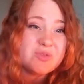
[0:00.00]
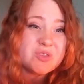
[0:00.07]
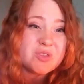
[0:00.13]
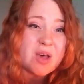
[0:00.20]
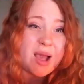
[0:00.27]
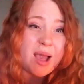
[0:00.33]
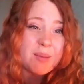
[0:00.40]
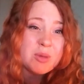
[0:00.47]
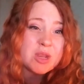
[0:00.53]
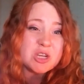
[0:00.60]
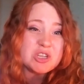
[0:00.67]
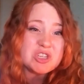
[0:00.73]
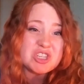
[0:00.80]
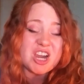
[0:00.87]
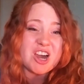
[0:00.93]
So I'm going to
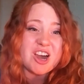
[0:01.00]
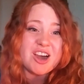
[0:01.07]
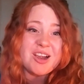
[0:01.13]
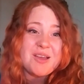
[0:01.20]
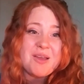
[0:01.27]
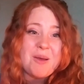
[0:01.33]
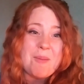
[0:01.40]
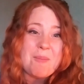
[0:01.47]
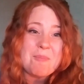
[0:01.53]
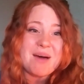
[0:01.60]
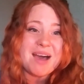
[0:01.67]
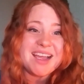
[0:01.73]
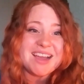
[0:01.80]
share my